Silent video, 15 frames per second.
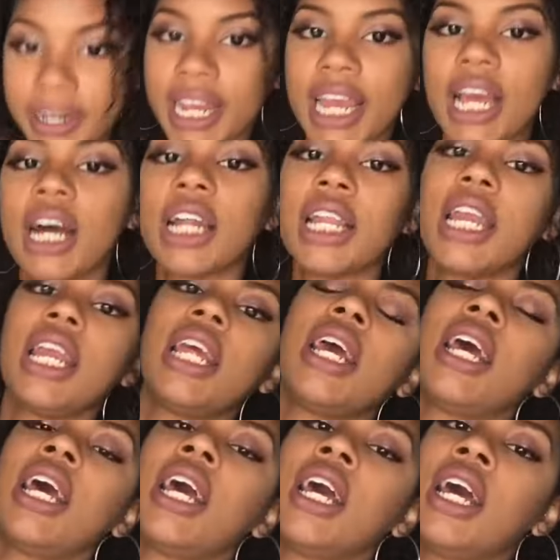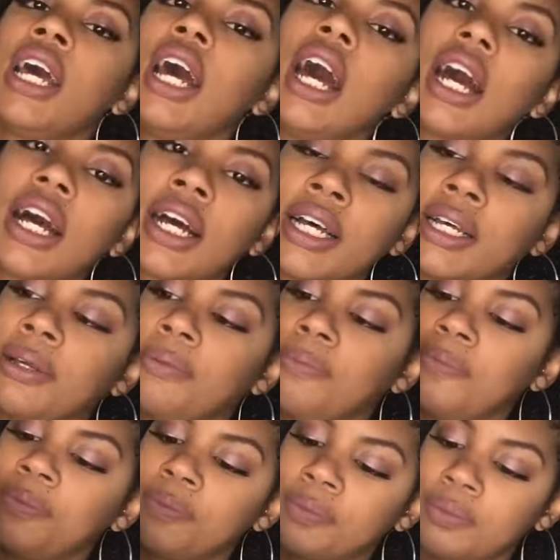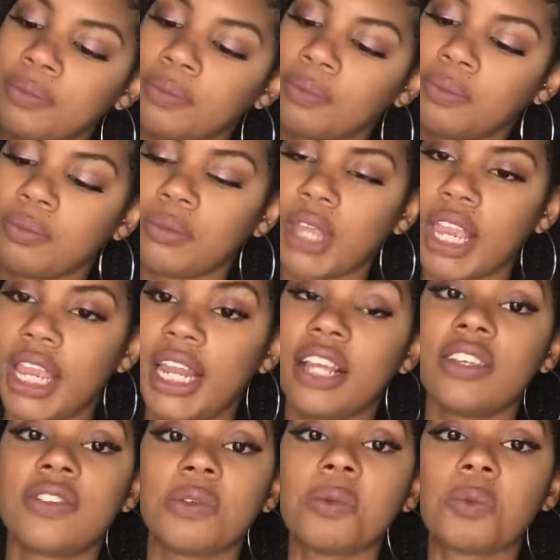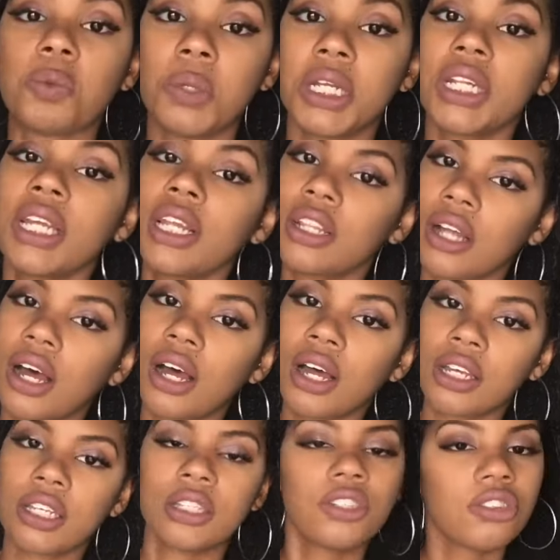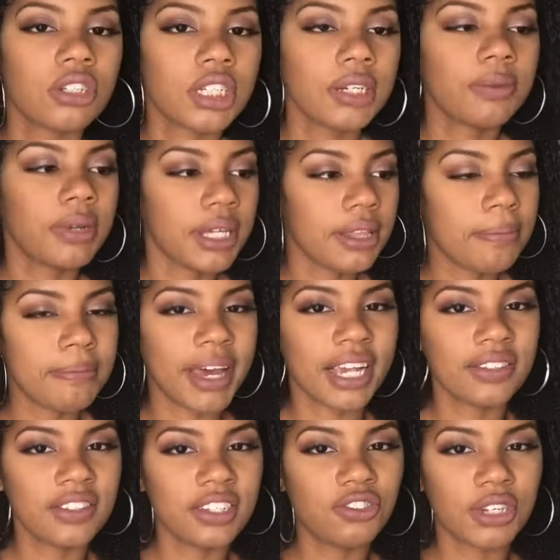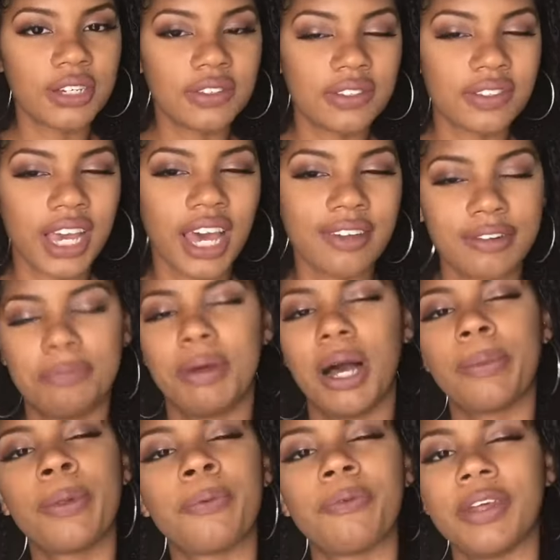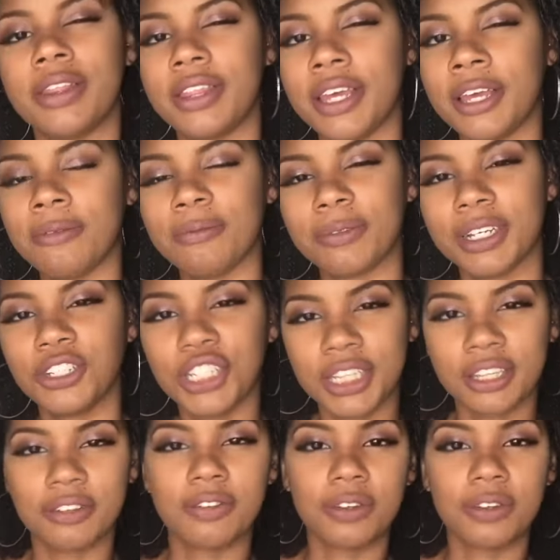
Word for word: print on it. Um, it is really long. Usually with maxi dresses, I have a problem with them reaching the